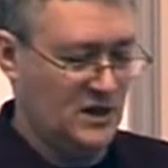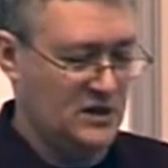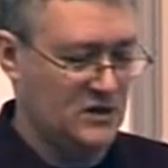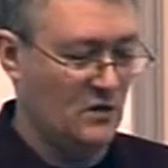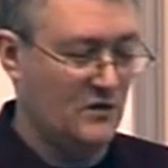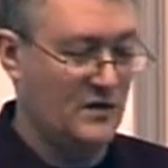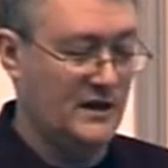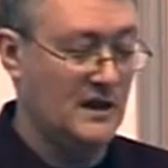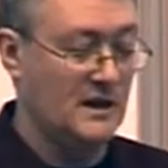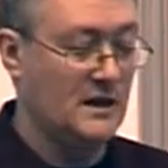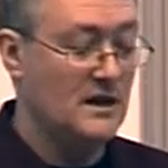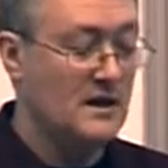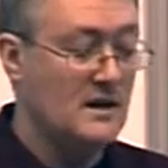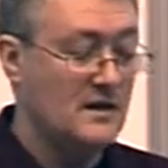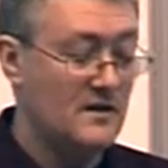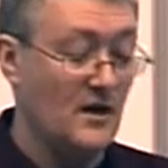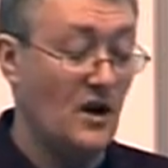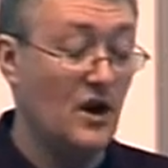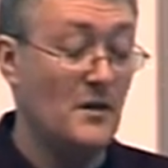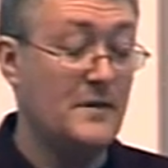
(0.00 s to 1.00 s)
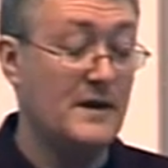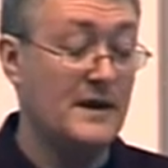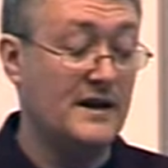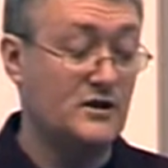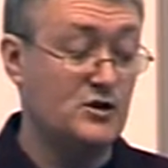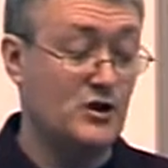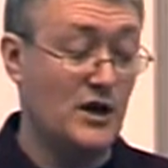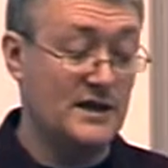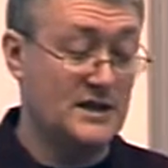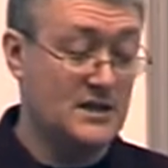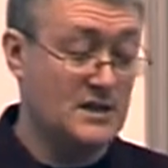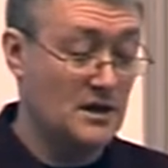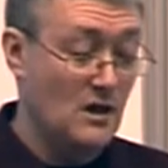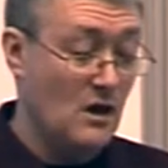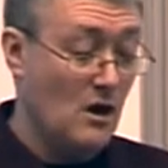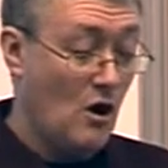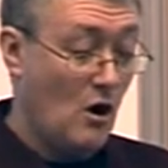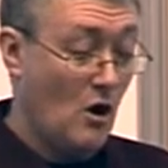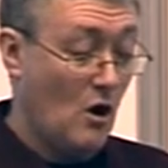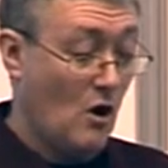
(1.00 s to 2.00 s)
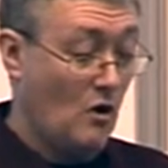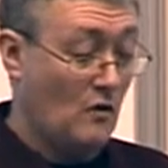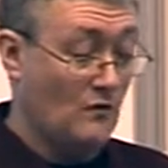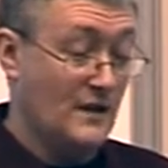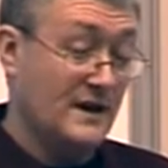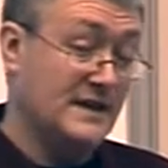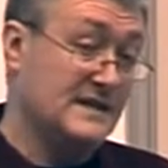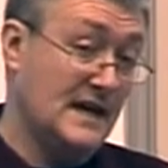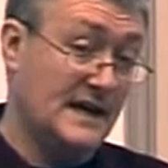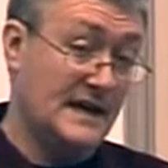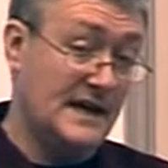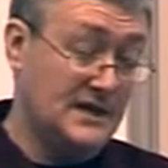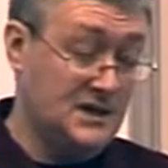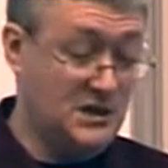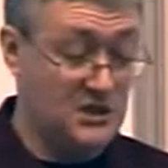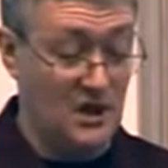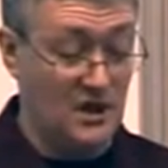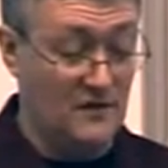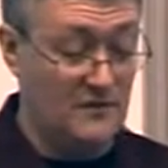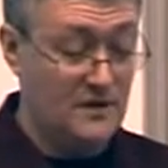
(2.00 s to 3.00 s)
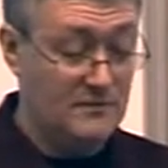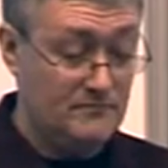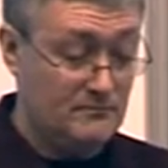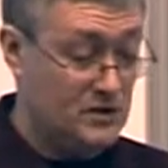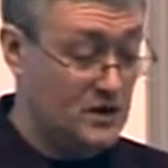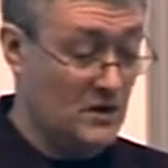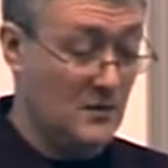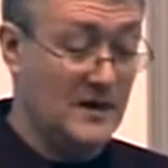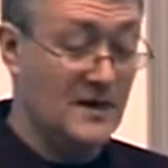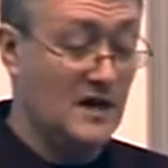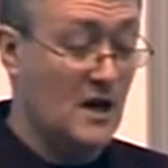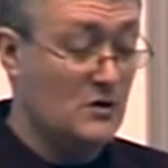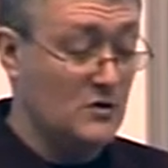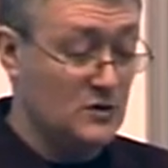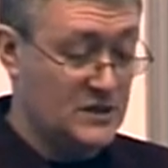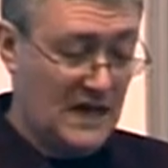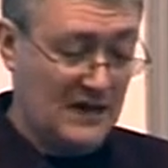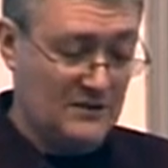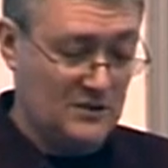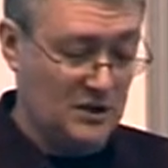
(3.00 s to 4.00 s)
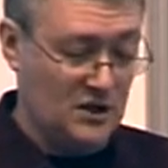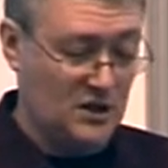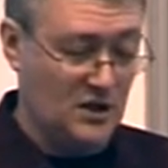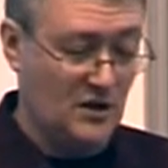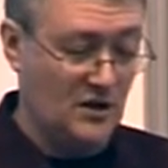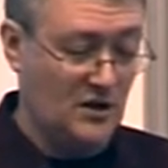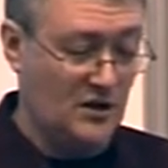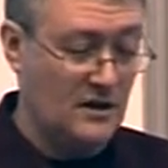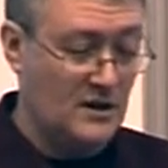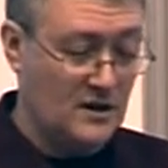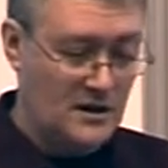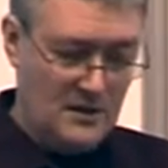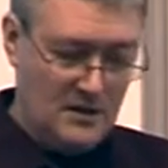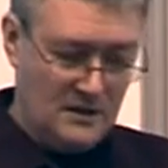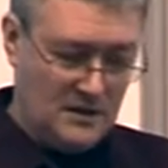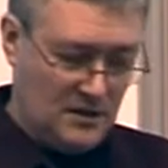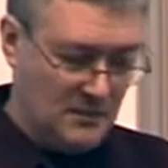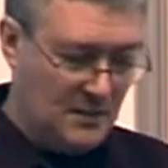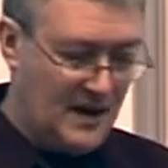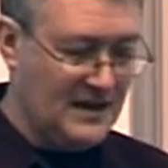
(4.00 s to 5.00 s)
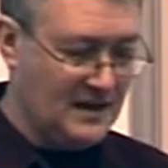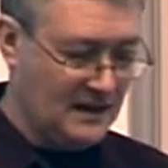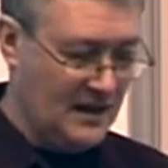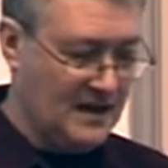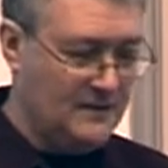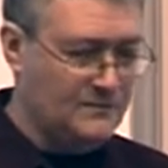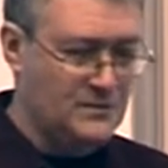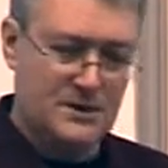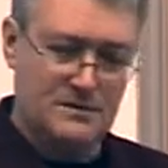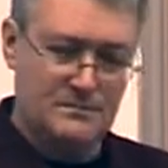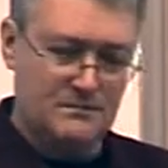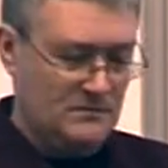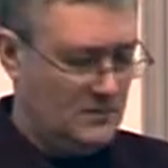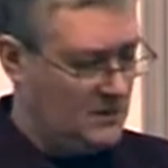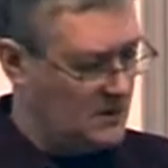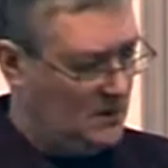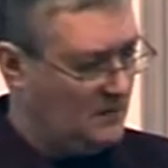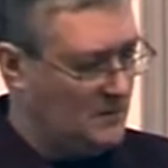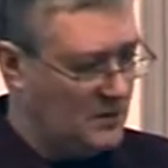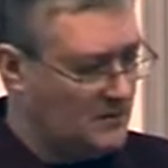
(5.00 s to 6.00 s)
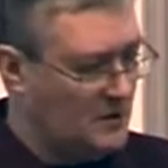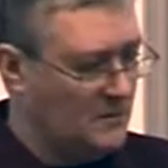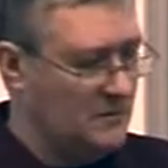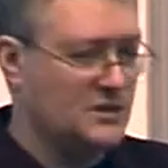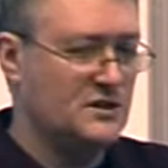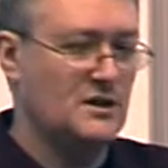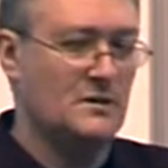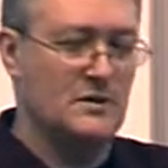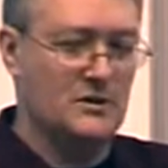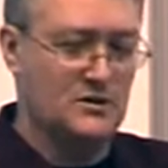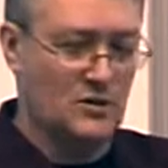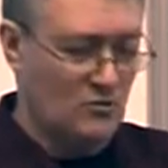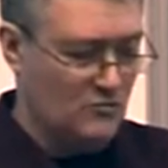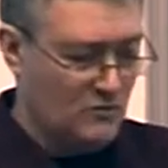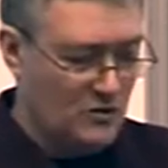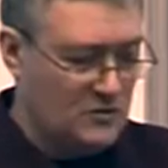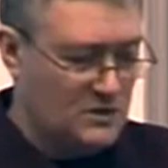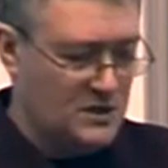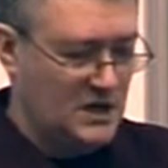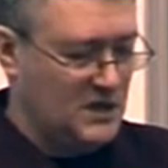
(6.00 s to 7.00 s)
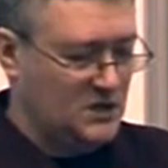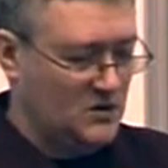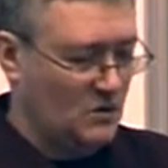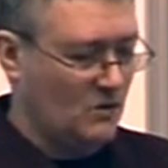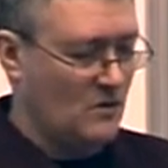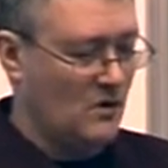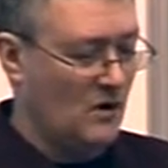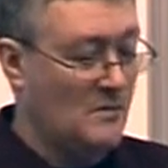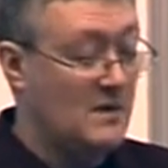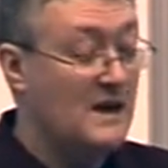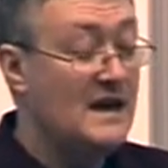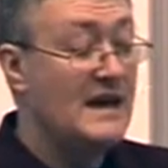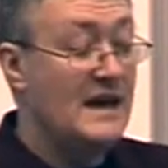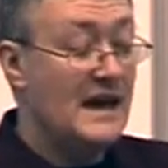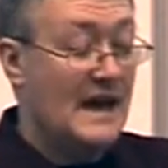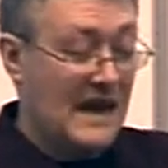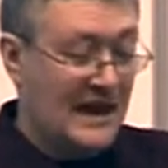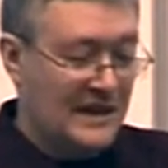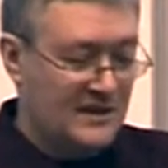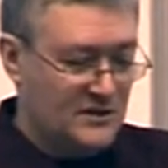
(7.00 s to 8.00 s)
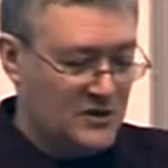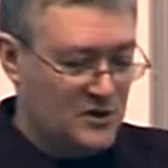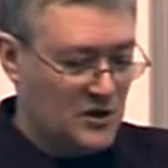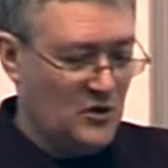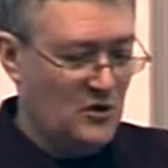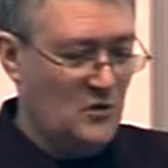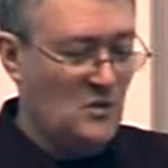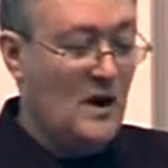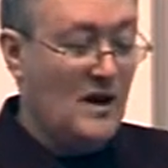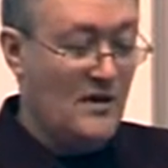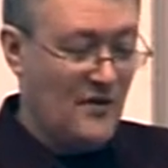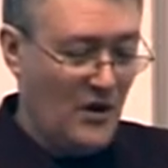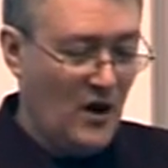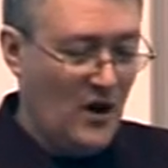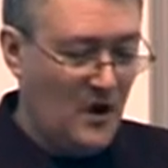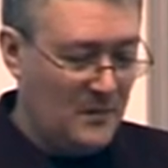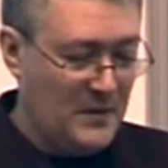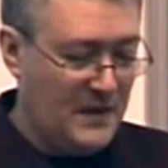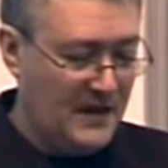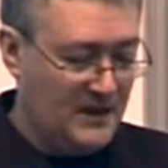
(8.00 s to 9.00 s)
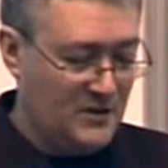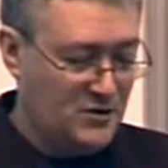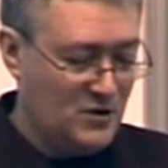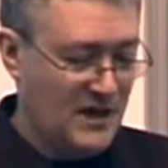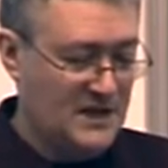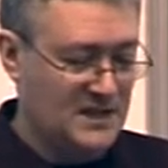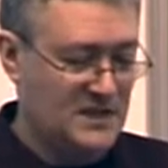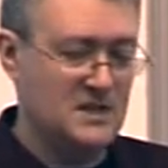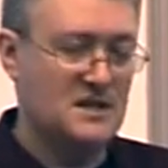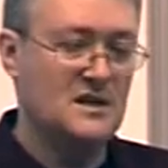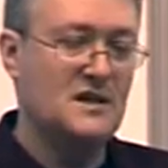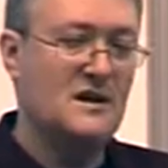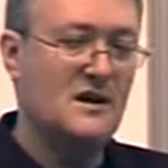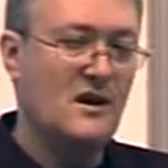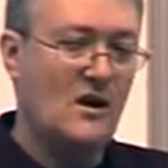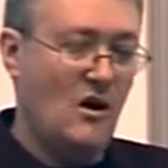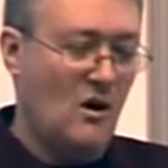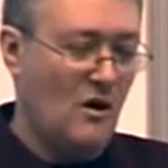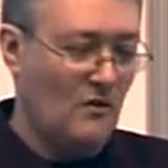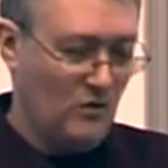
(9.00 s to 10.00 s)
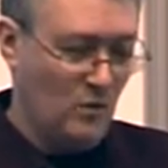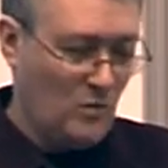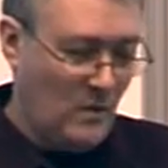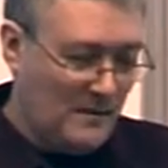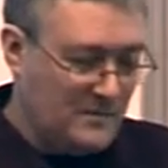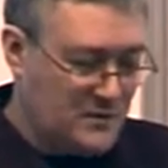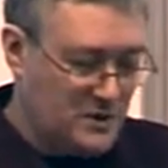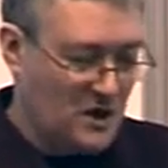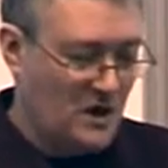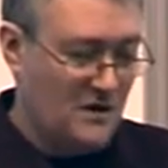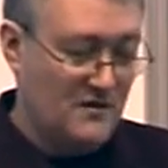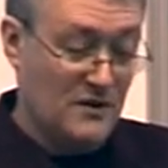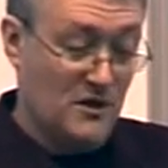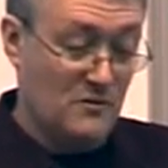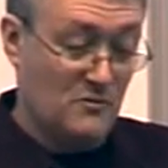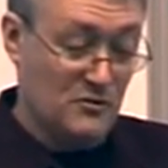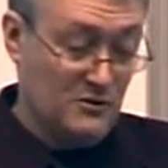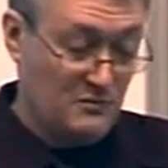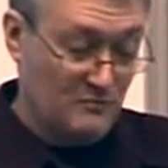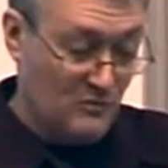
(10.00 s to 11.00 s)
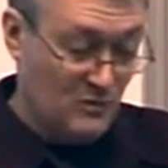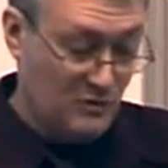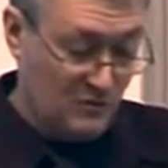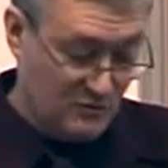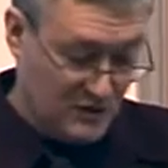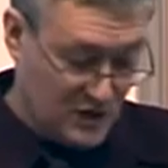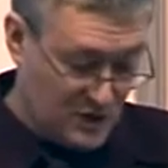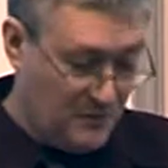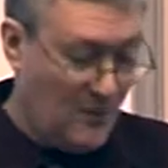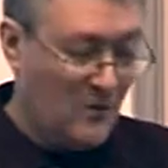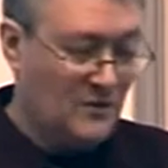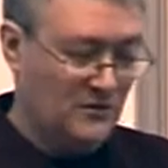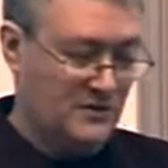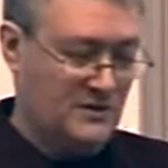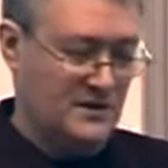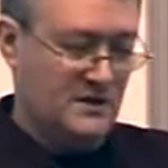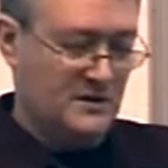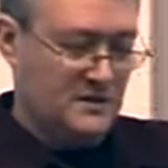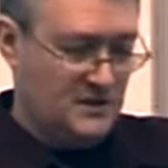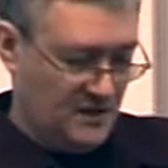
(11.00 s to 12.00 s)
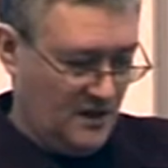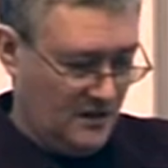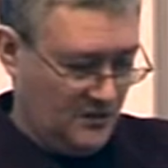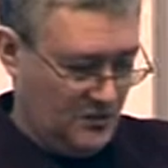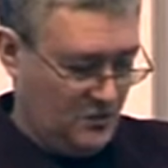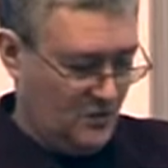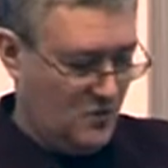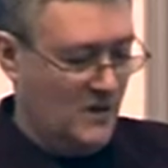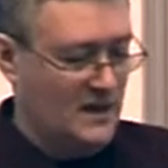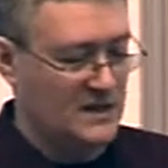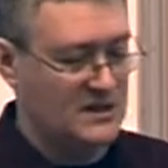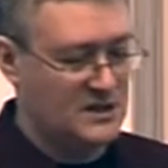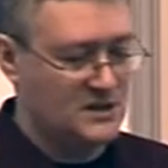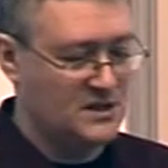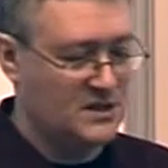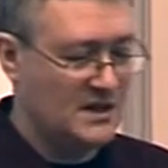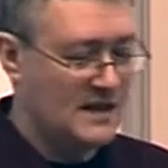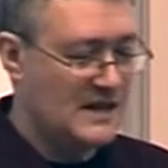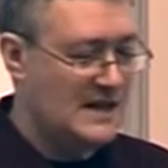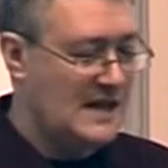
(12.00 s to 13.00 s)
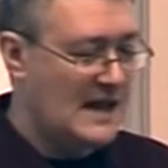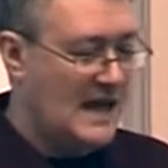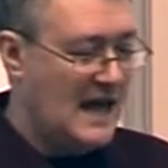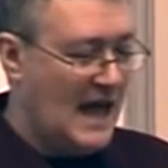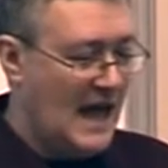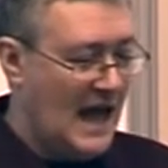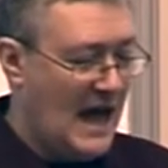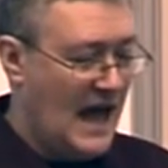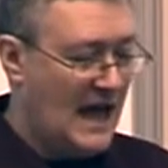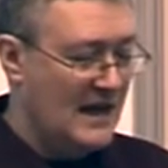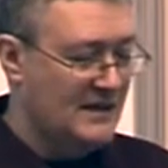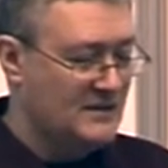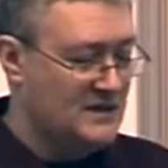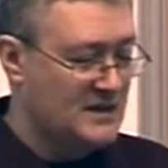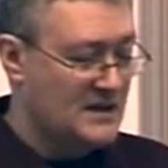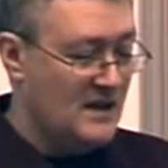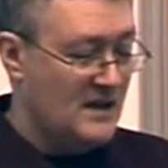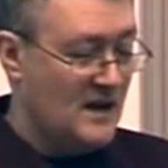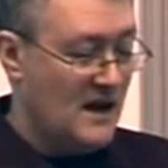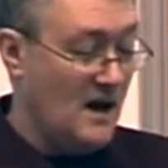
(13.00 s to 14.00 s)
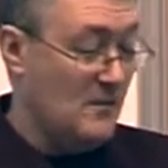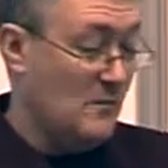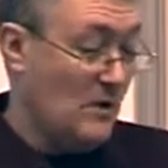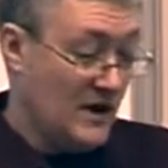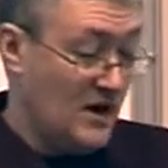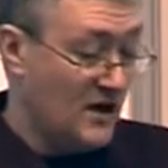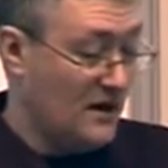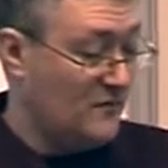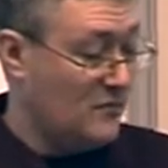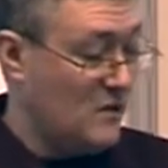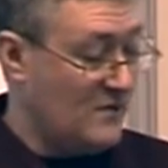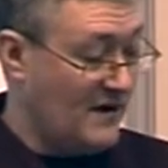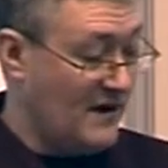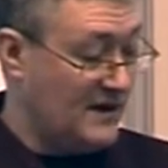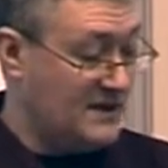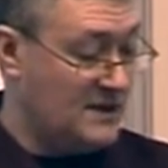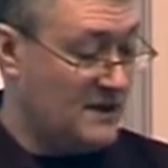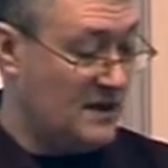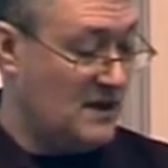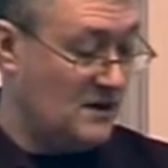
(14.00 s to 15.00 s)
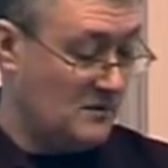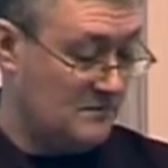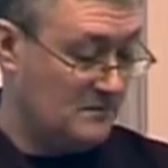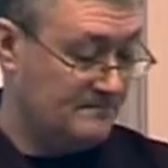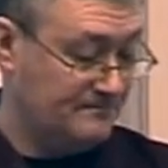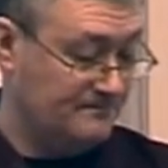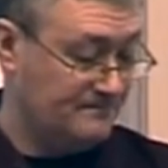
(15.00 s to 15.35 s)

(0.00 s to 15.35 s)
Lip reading: It's got the IP address of a DNS server, so it knows how to turn domain names, www.root6.com, into the IP address of the web server that will respond to those requests, and we're ready to go.